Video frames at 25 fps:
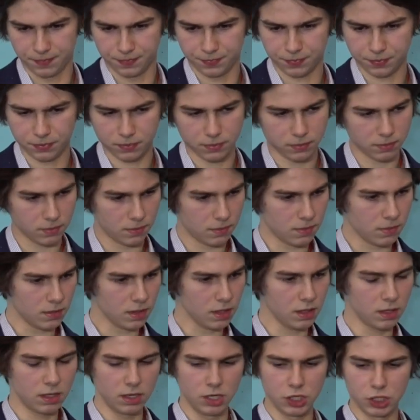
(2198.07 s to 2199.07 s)
These
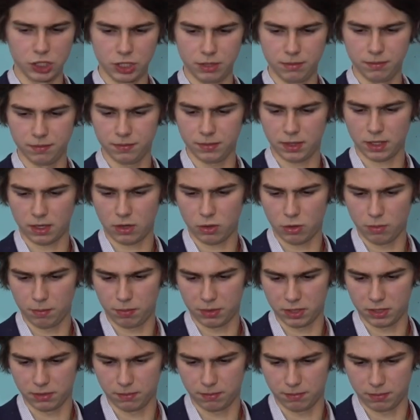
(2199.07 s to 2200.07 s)
policies are
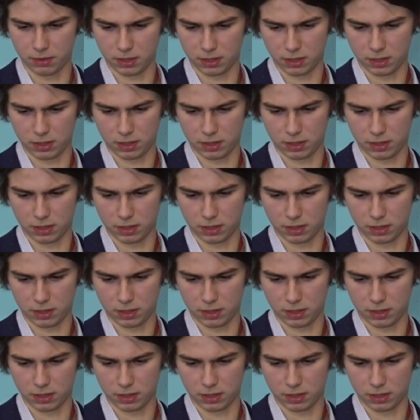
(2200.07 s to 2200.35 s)
the